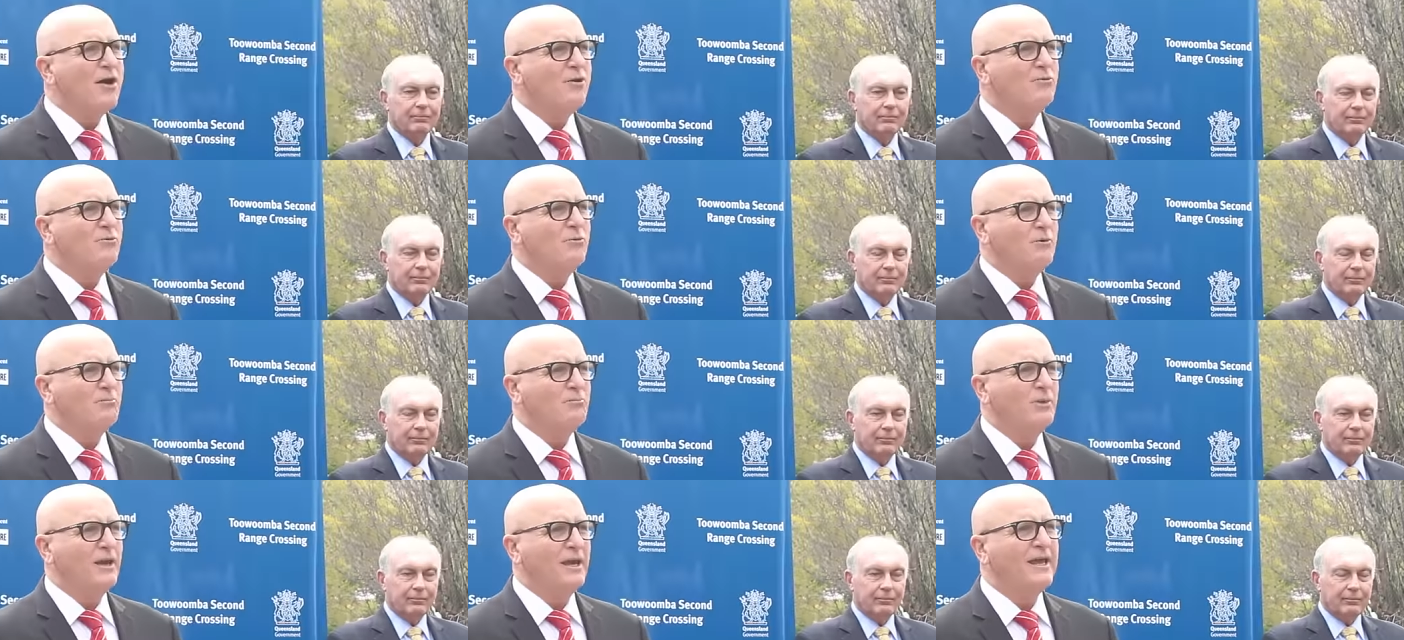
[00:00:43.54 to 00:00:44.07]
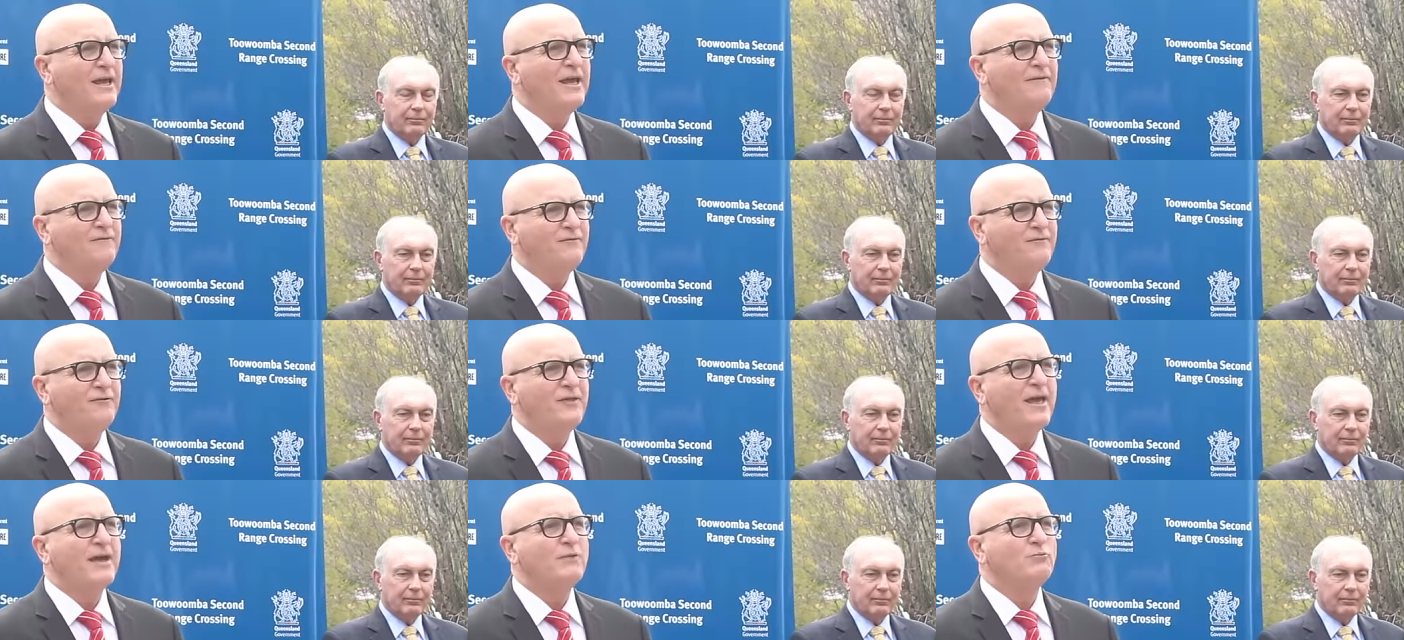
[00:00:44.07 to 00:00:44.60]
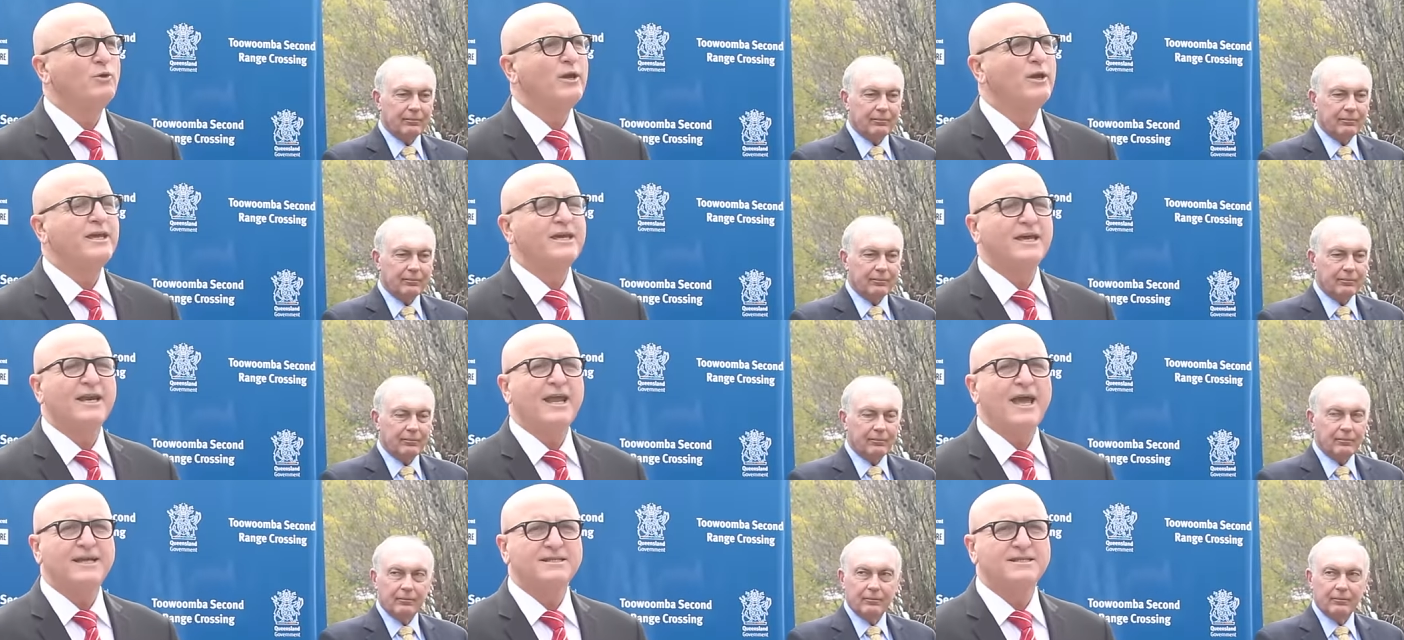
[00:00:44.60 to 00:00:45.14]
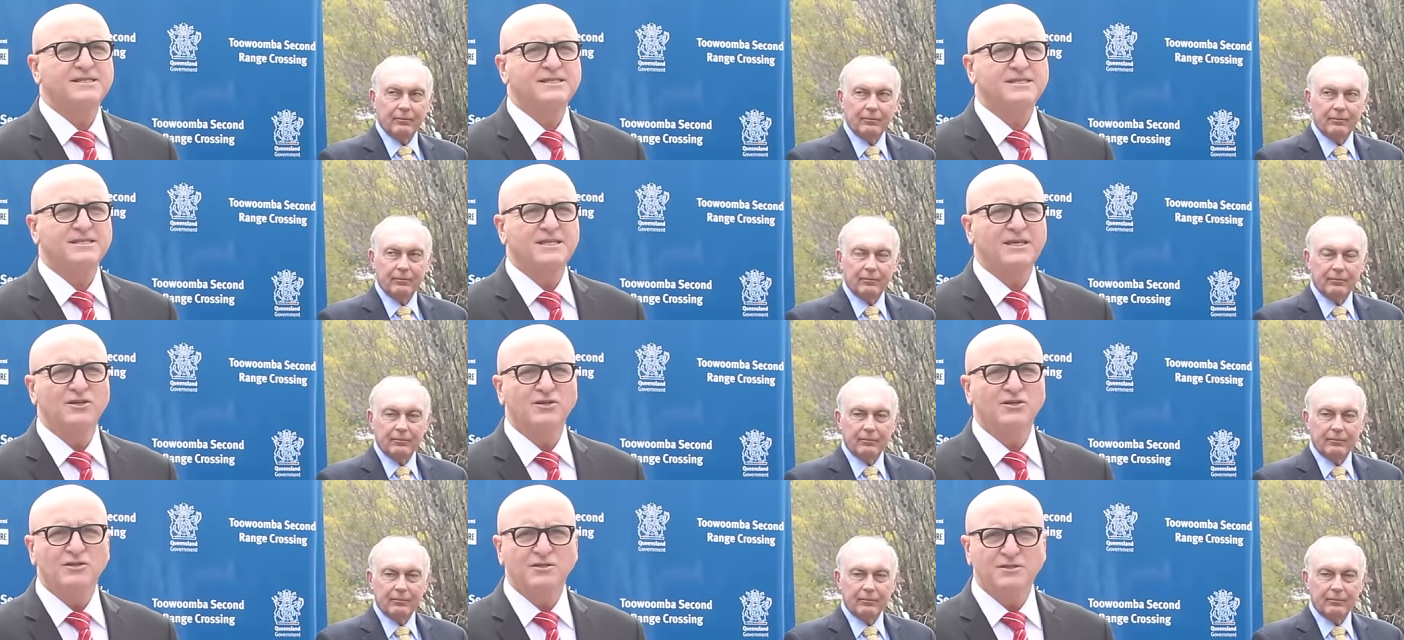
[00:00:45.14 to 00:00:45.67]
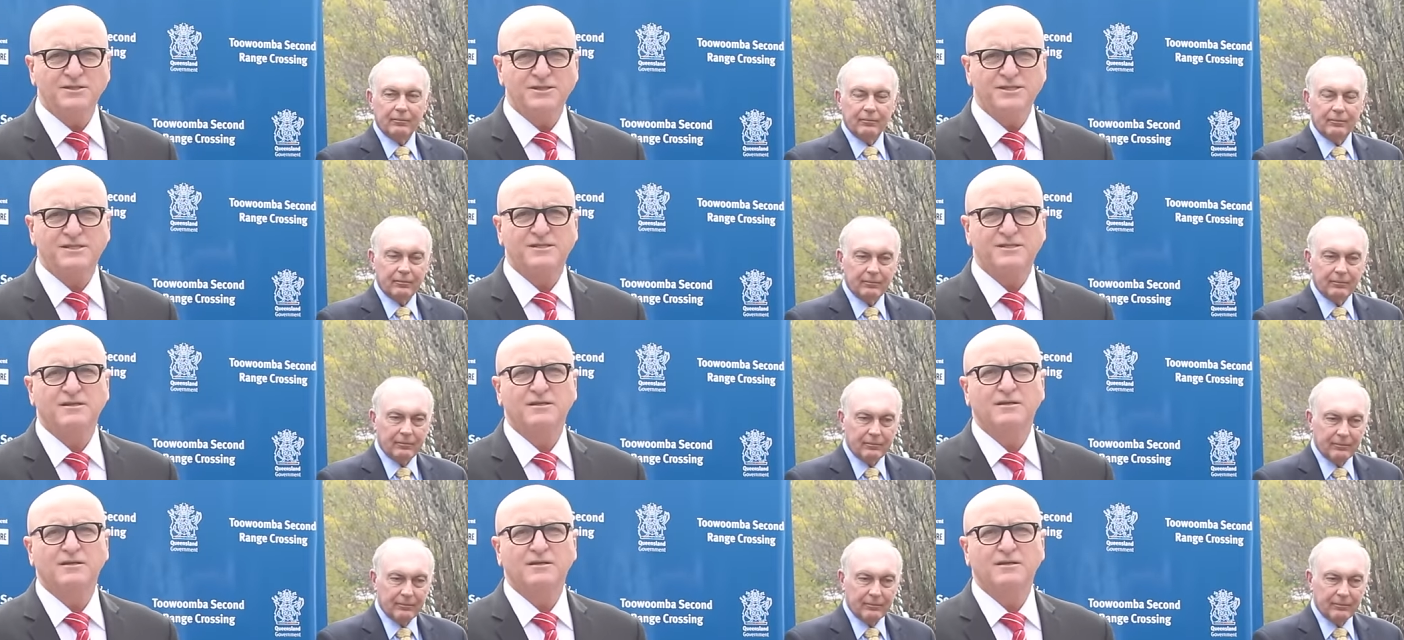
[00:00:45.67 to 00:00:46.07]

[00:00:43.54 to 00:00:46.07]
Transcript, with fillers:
Speaker 1: our belief that we can add skills,